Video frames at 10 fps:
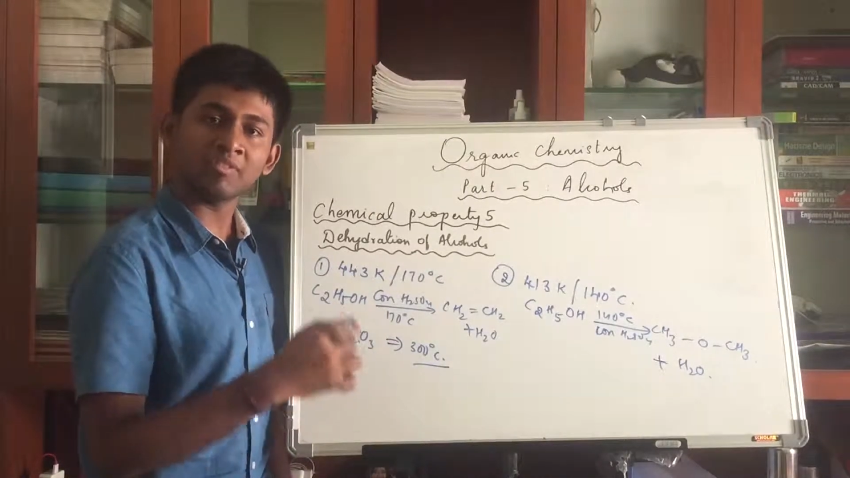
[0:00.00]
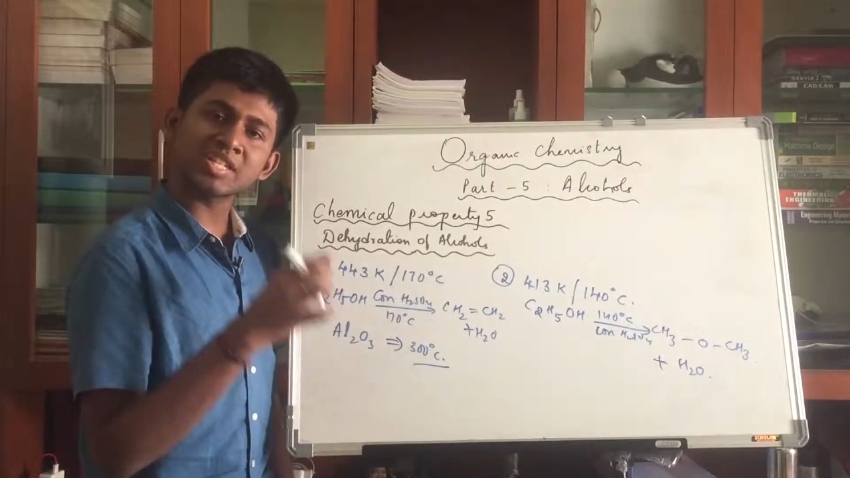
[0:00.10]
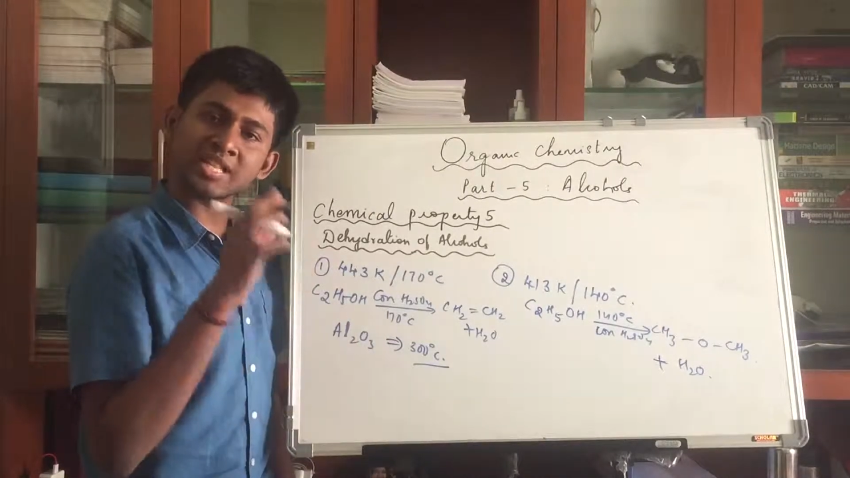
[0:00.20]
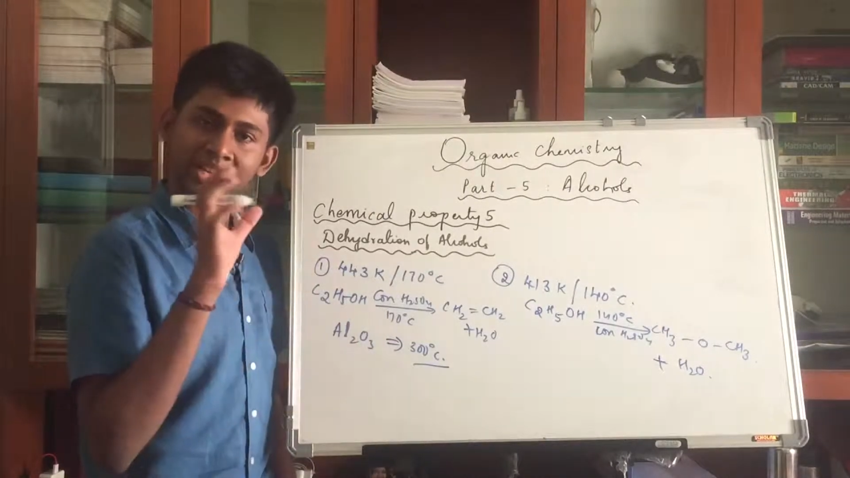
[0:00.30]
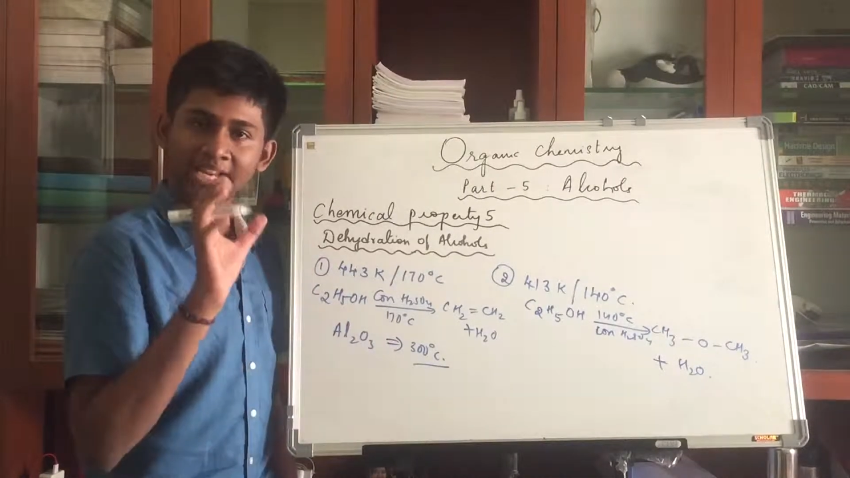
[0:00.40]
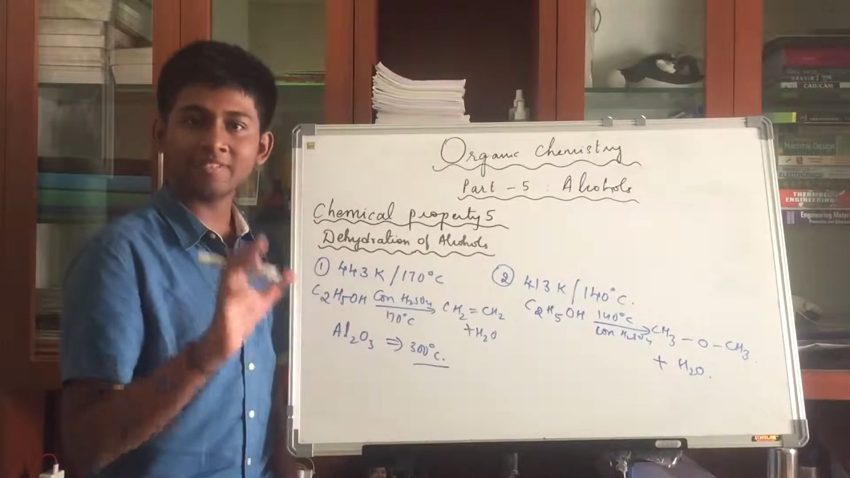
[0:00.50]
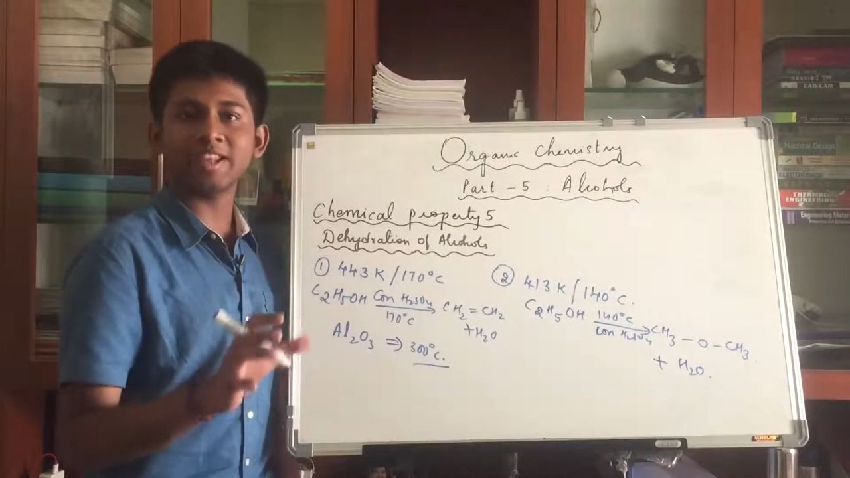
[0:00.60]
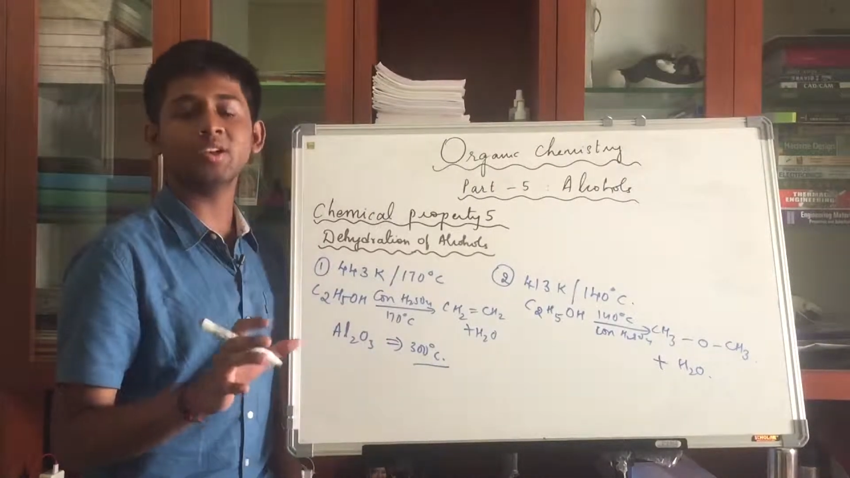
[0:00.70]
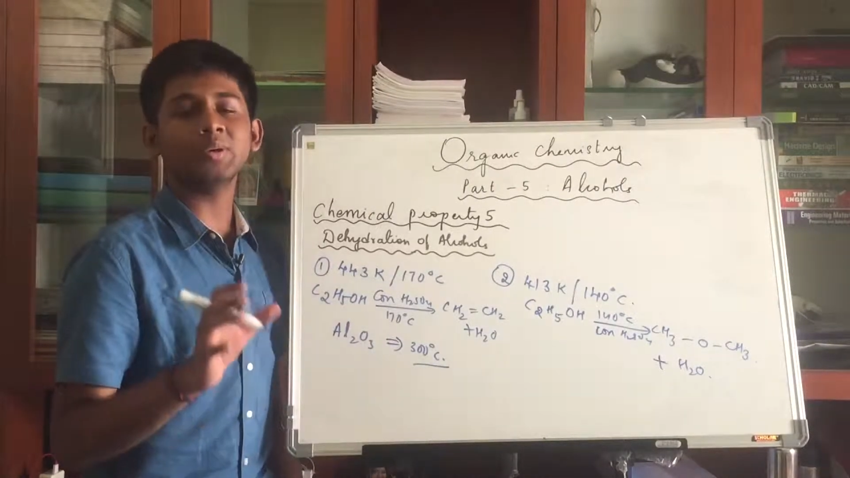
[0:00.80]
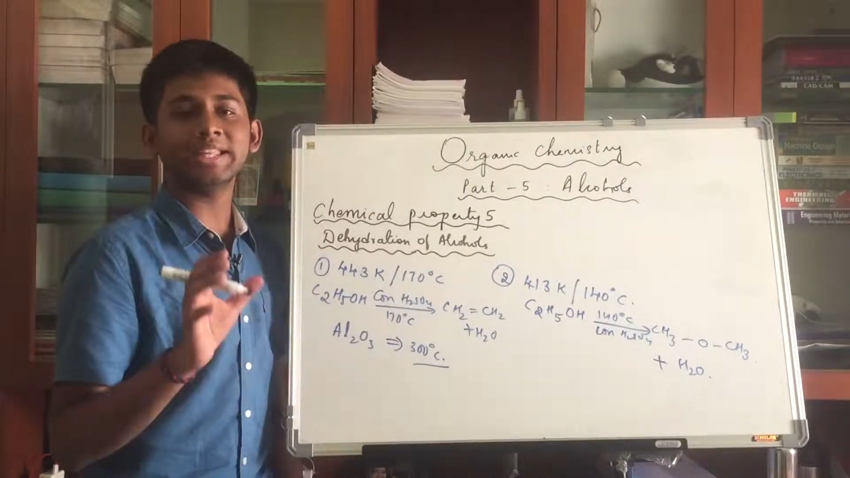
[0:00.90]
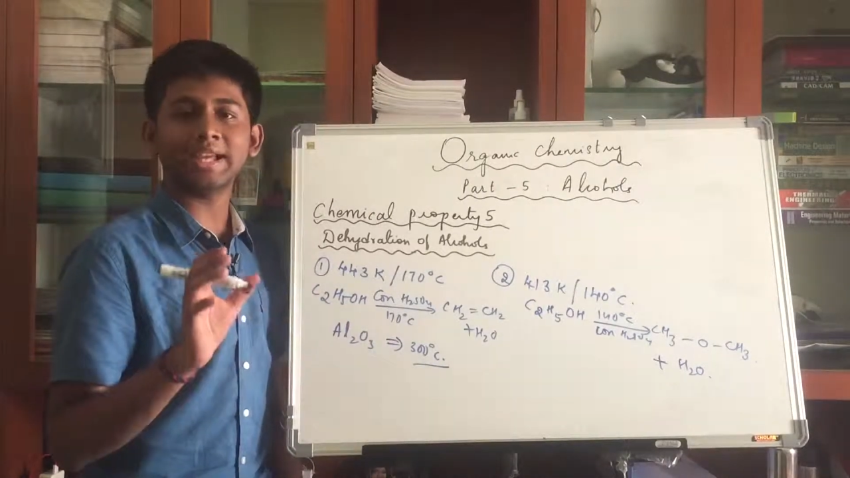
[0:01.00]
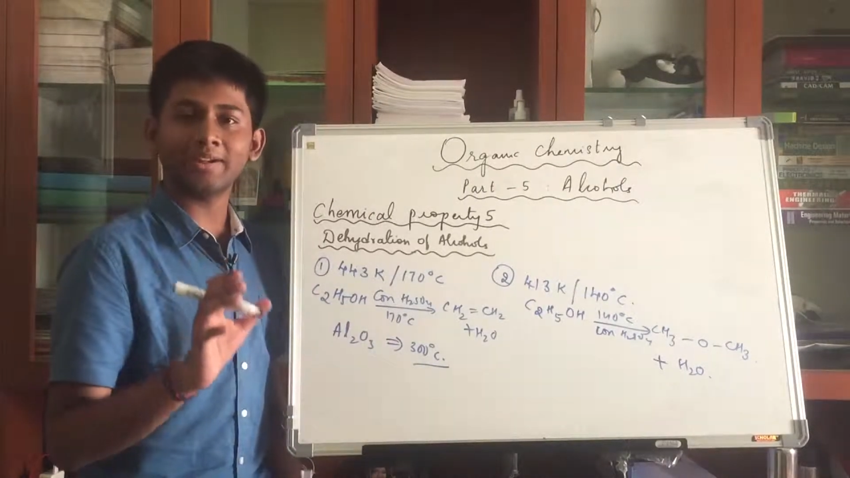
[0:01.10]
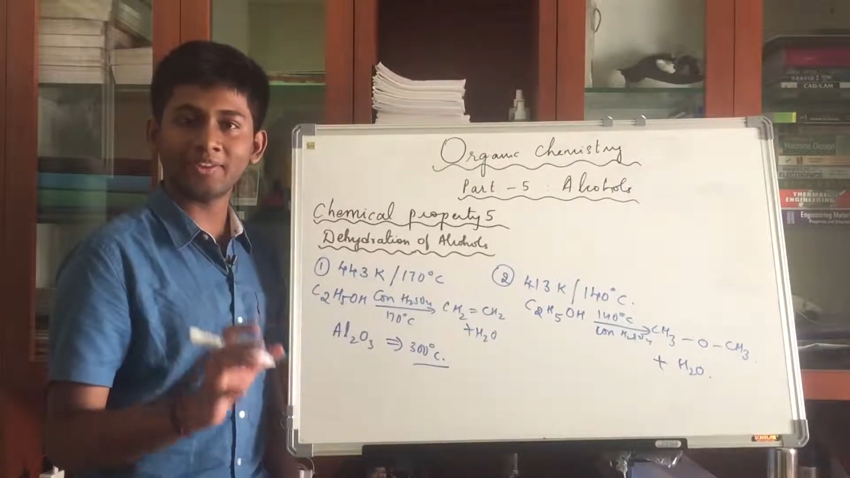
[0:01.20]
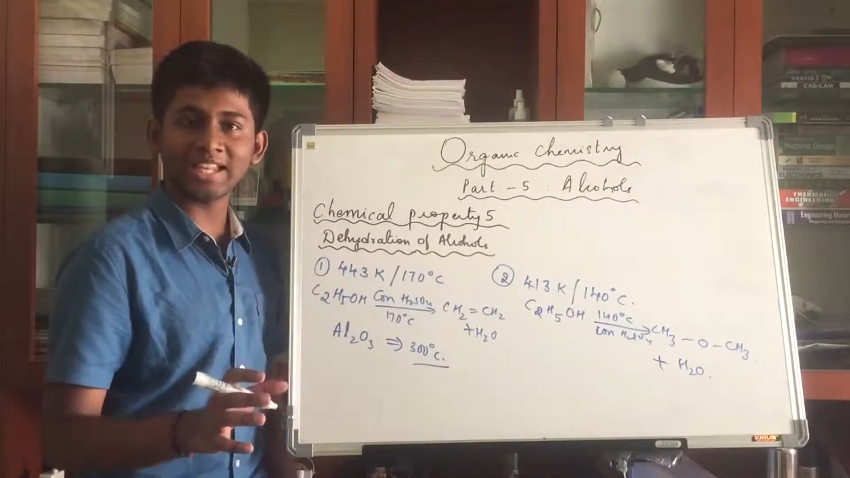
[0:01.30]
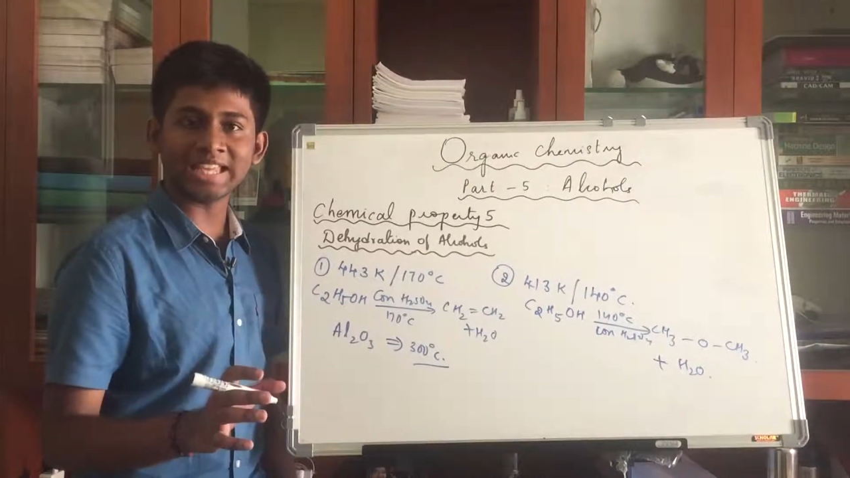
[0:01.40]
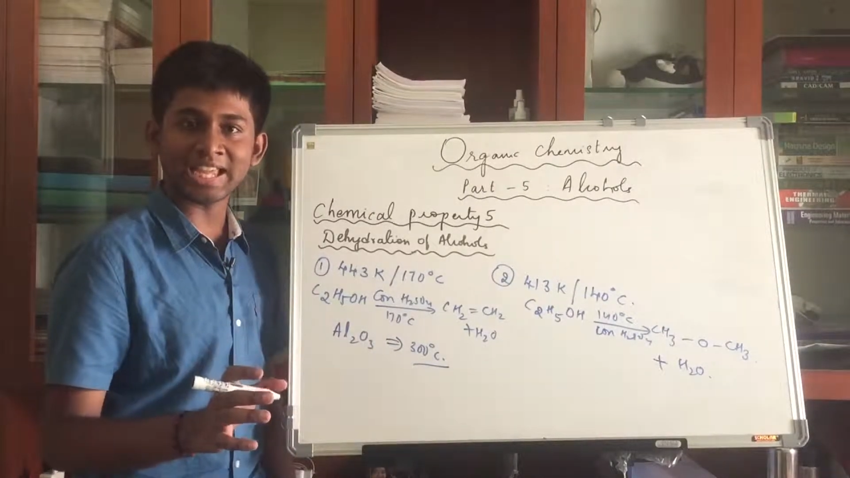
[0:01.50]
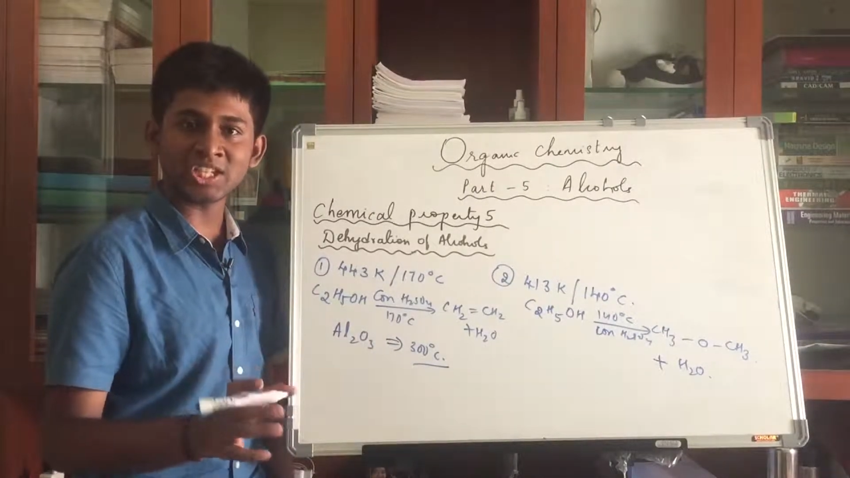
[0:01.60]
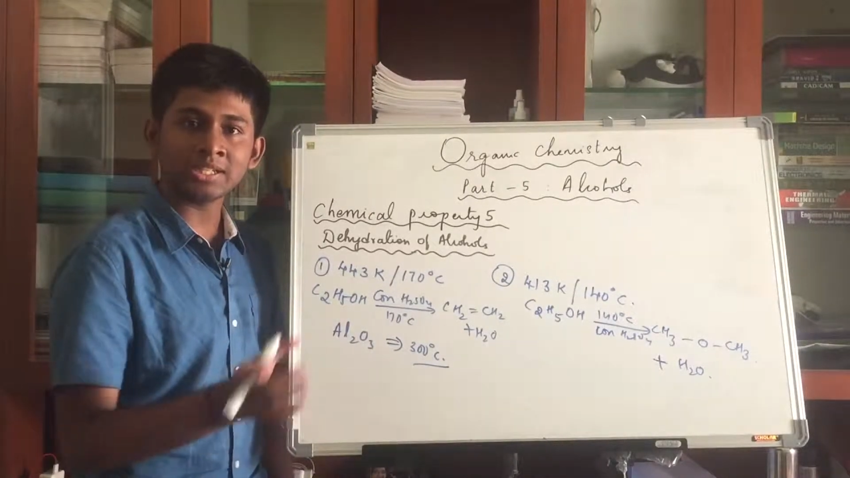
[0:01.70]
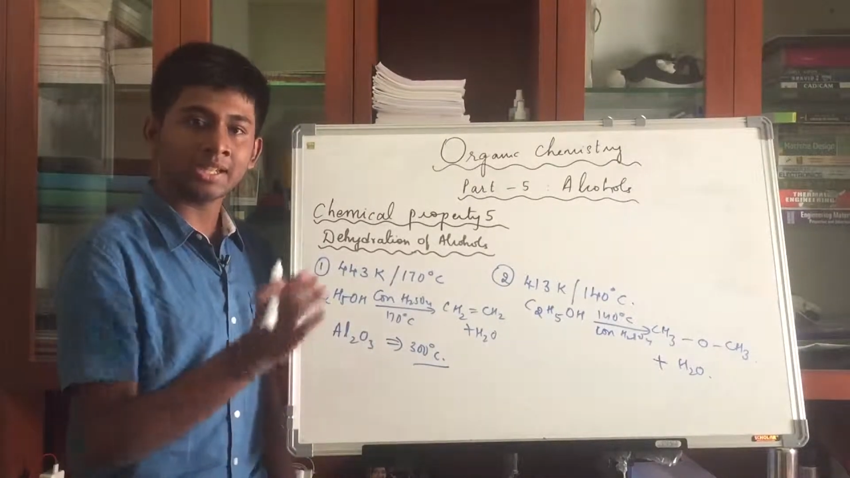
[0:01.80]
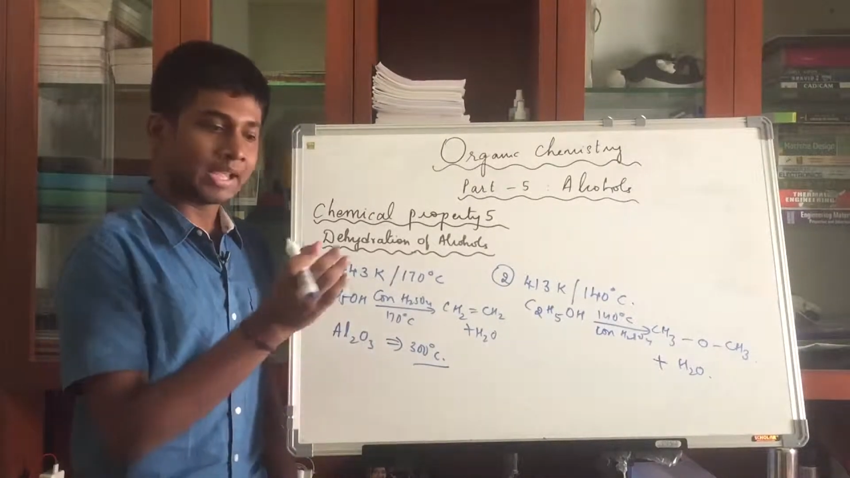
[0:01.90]
which is again a very good dehydrating
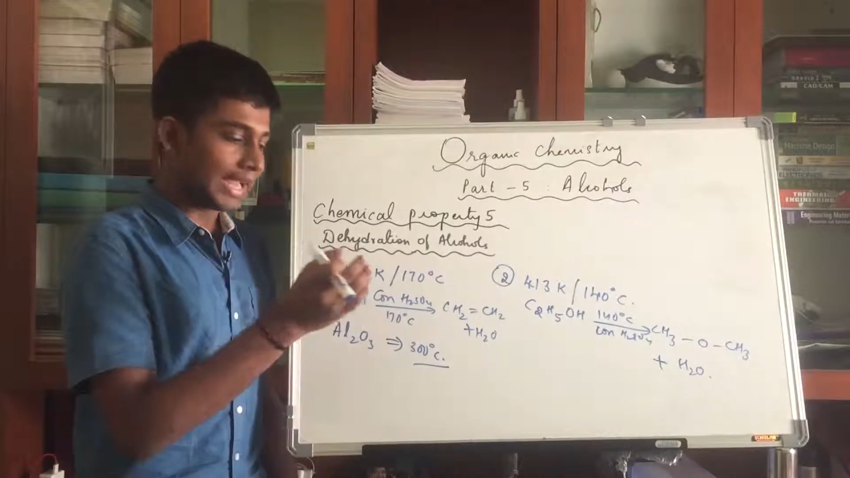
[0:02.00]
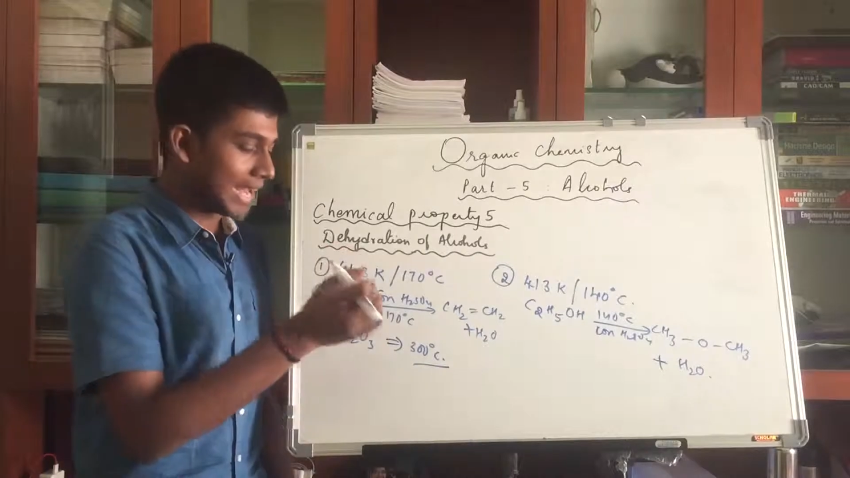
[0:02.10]
agent